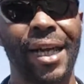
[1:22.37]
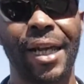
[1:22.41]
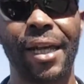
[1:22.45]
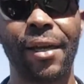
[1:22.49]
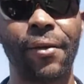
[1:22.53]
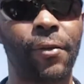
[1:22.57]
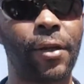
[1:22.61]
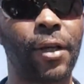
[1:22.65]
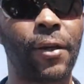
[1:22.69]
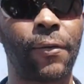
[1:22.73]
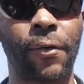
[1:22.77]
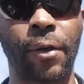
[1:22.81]

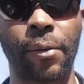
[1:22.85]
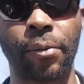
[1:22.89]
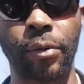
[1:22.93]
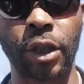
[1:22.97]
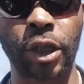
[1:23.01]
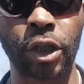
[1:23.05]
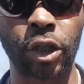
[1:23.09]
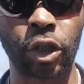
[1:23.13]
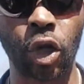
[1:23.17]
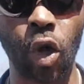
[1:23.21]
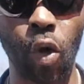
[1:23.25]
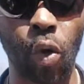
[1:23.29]
even if I'm
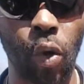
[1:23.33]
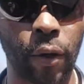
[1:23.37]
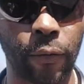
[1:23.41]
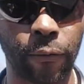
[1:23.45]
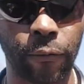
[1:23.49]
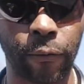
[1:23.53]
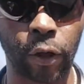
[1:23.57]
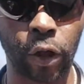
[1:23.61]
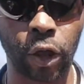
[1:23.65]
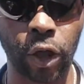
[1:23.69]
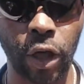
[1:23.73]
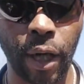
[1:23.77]
just going
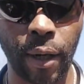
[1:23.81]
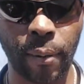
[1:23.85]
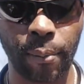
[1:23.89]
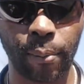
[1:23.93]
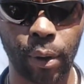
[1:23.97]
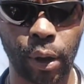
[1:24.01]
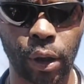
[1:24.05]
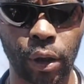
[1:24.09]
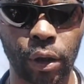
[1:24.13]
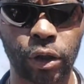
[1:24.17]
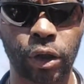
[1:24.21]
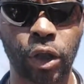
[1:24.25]
for
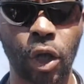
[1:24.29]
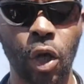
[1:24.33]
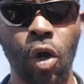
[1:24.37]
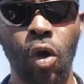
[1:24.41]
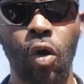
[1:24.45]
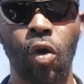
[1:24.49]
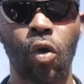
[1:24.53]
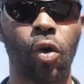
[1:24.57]
numbers